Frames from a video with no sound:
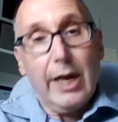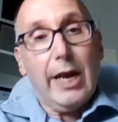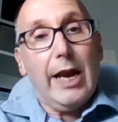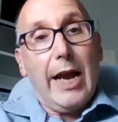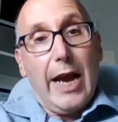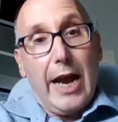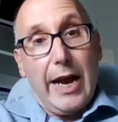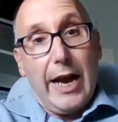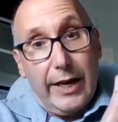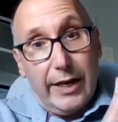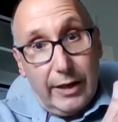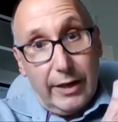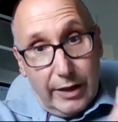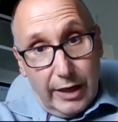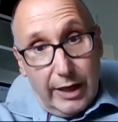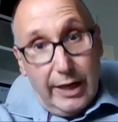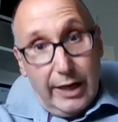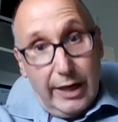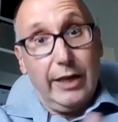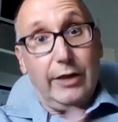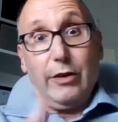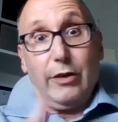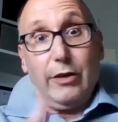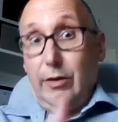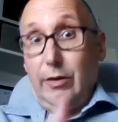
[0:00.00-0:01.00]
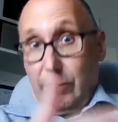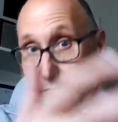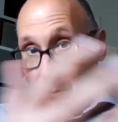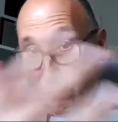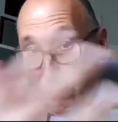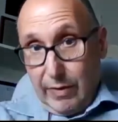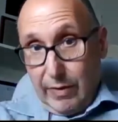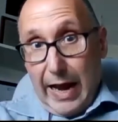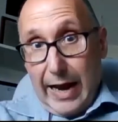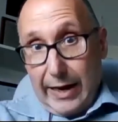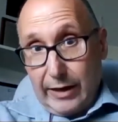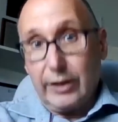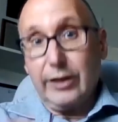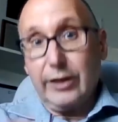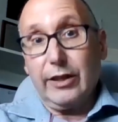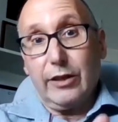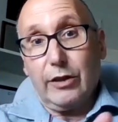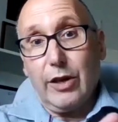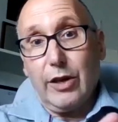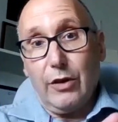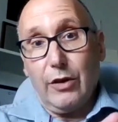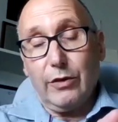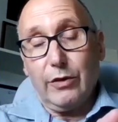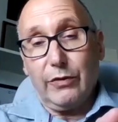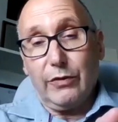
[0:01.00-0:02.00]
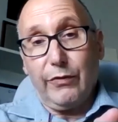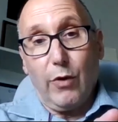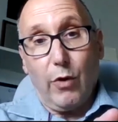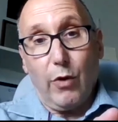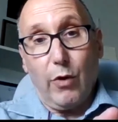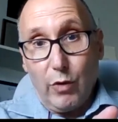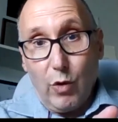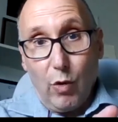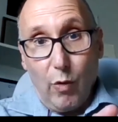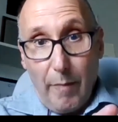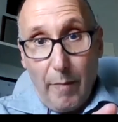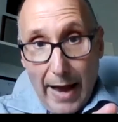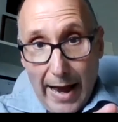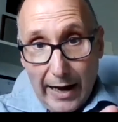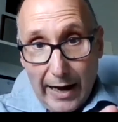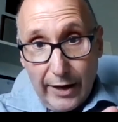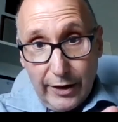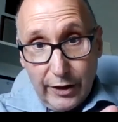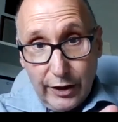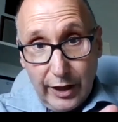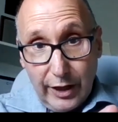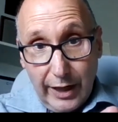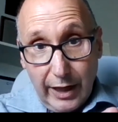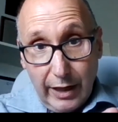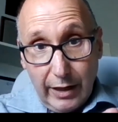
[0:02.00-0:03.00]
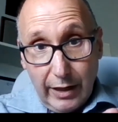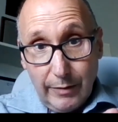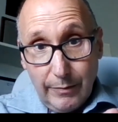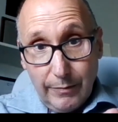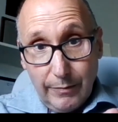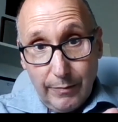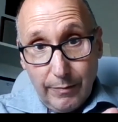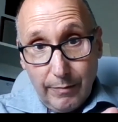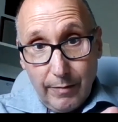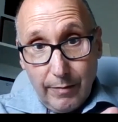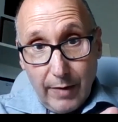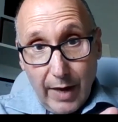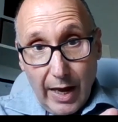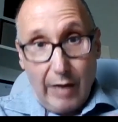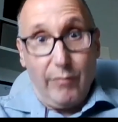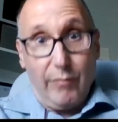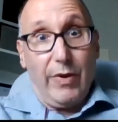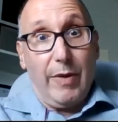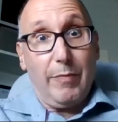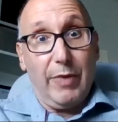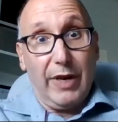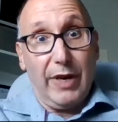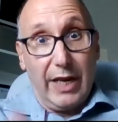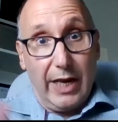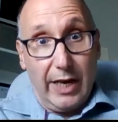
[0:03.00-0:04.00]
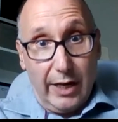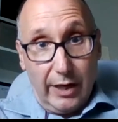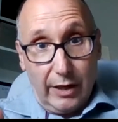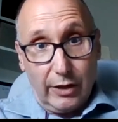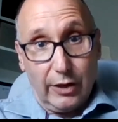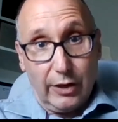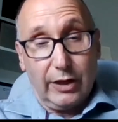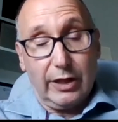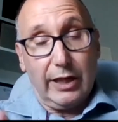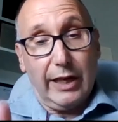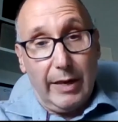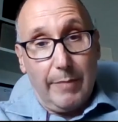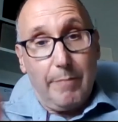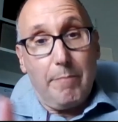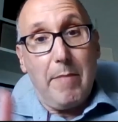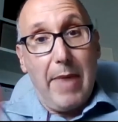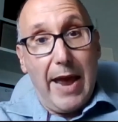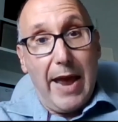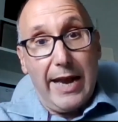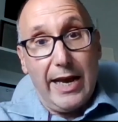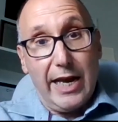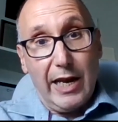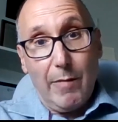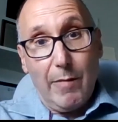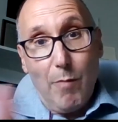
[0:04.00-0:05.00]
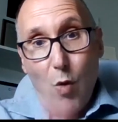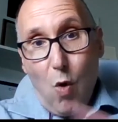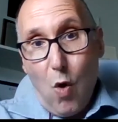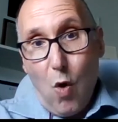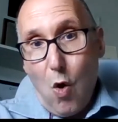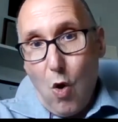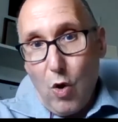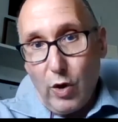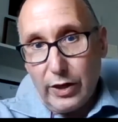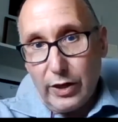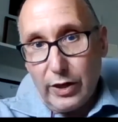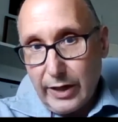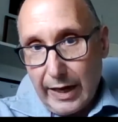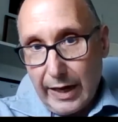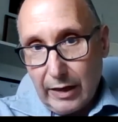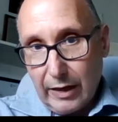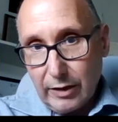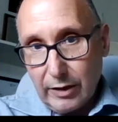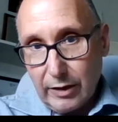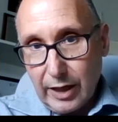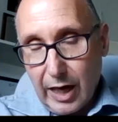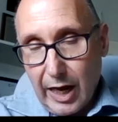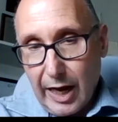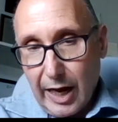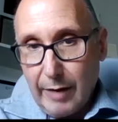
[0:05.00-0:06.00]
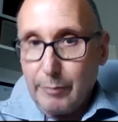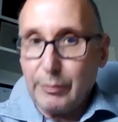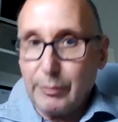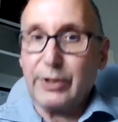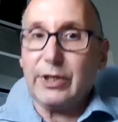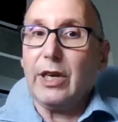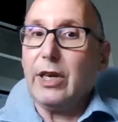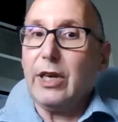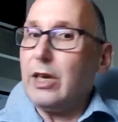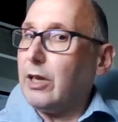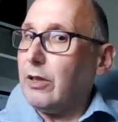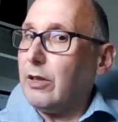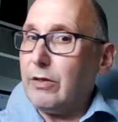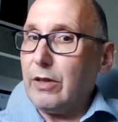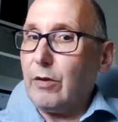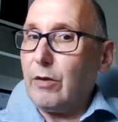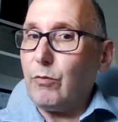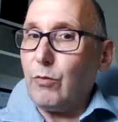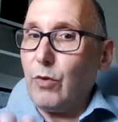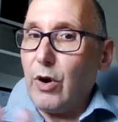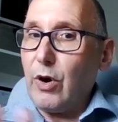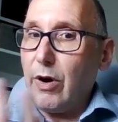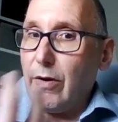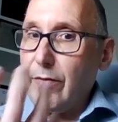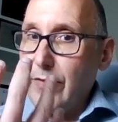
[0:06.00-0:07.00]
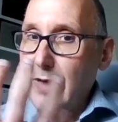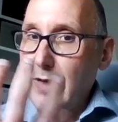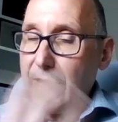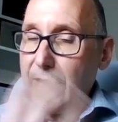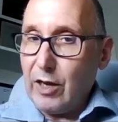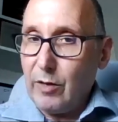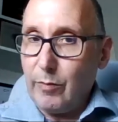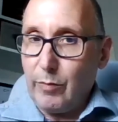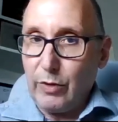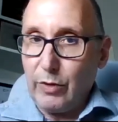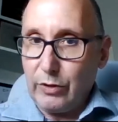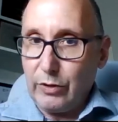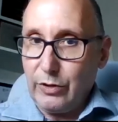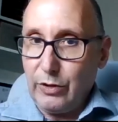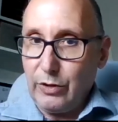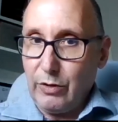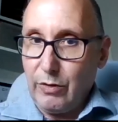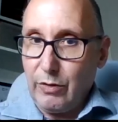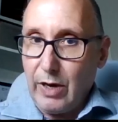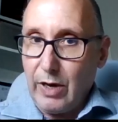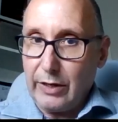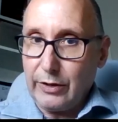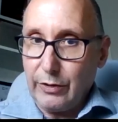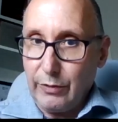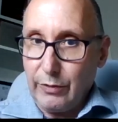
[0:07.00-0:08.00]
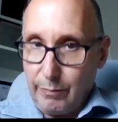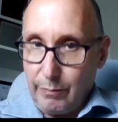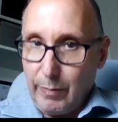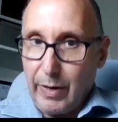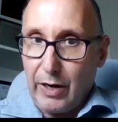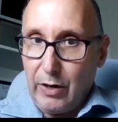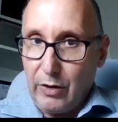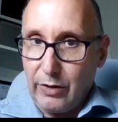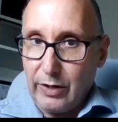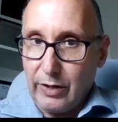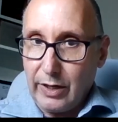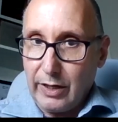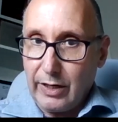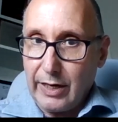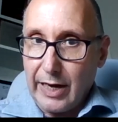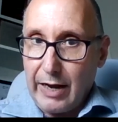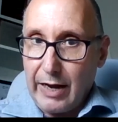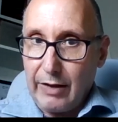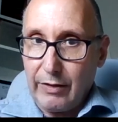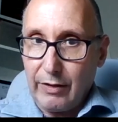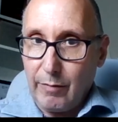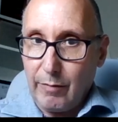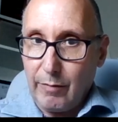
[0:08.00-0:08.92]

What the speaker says: And indeed, that it goes for normality, and we're beginning to see many more cell types than were available to us by looking down the